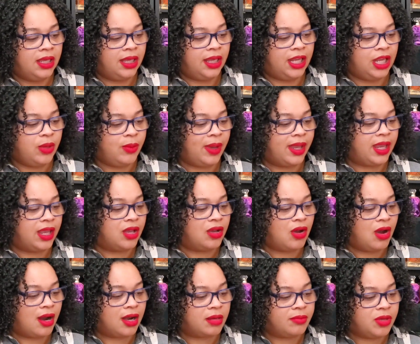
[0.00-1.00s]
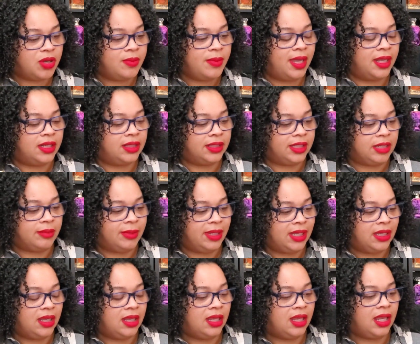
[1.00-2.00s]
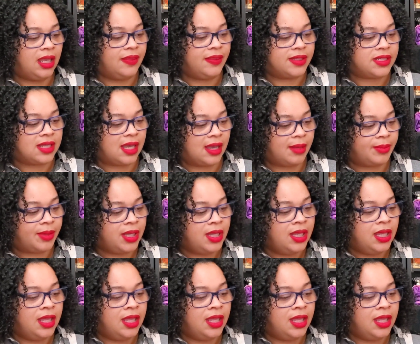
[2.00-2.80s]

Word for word: Anyway, cardamom and elemi in the top.